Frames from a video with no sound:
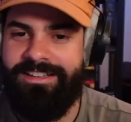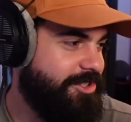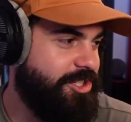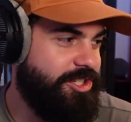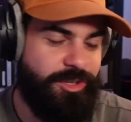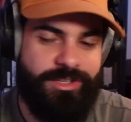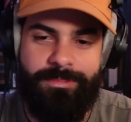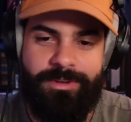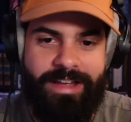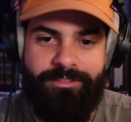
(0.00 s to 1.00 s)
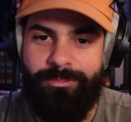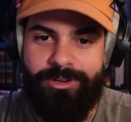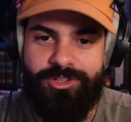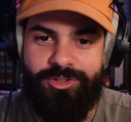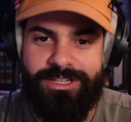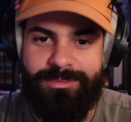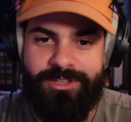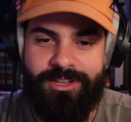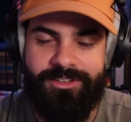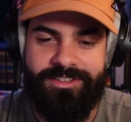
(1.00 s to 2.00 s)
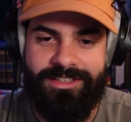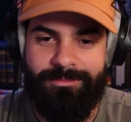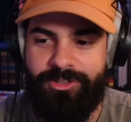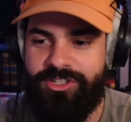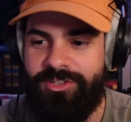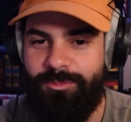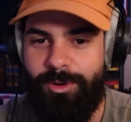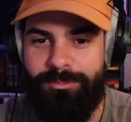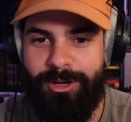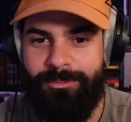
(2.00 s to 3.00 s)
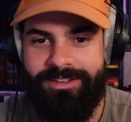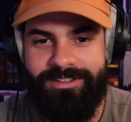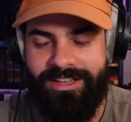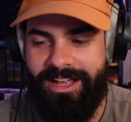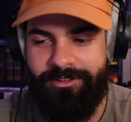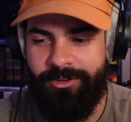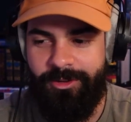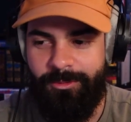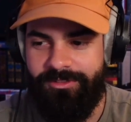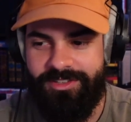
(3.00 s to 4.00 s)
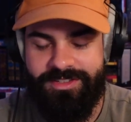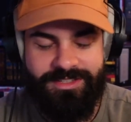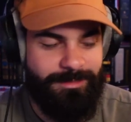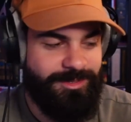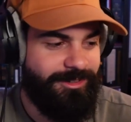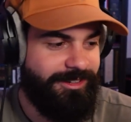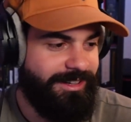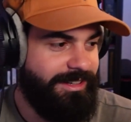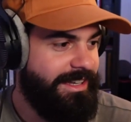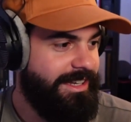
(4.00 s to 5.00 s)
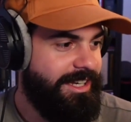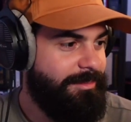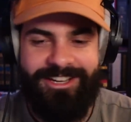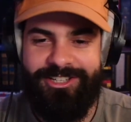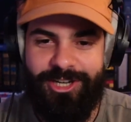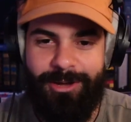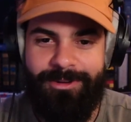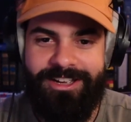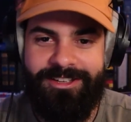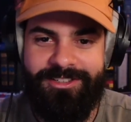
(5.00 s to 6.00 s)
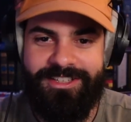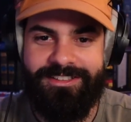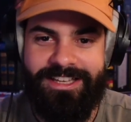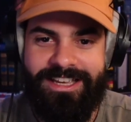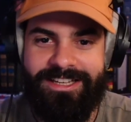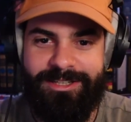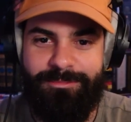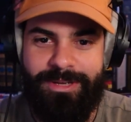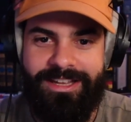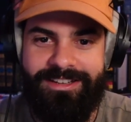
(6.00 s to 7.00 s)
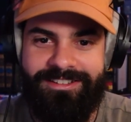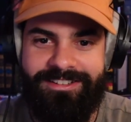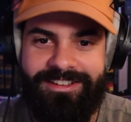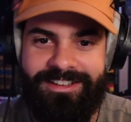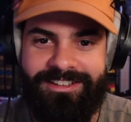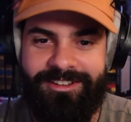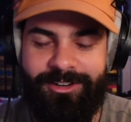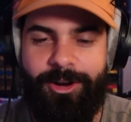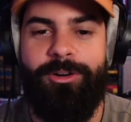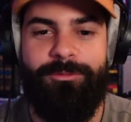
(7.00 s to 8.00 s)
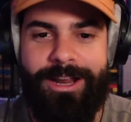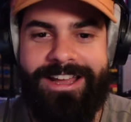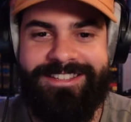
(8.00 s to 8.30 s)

And she shows up in everybody's dreams all the time. There's this one moment that I don't know if it's this episode or not. Ishamael is like laying in bed, and or Rand's